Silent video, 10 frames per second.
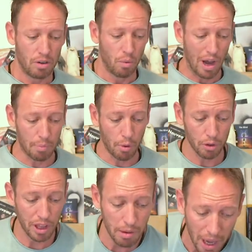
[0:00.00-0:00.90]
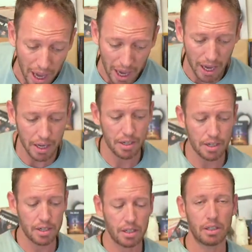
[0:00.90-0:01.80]
why I bought them
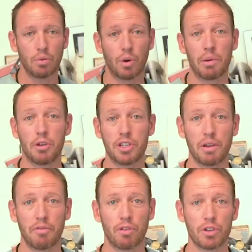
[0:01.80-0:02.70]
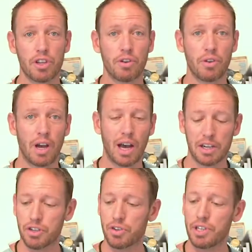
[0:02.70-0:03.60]
and what I'm using them for. So I
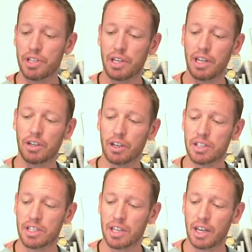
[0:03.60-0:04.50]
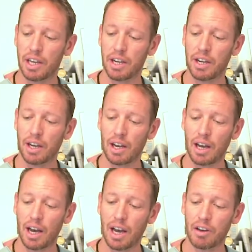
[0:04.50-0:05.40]
just recently got an
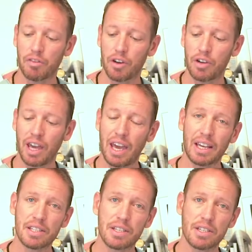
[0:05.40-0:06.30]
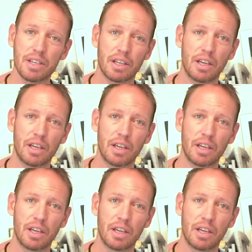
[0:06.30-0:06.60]
iPhone X.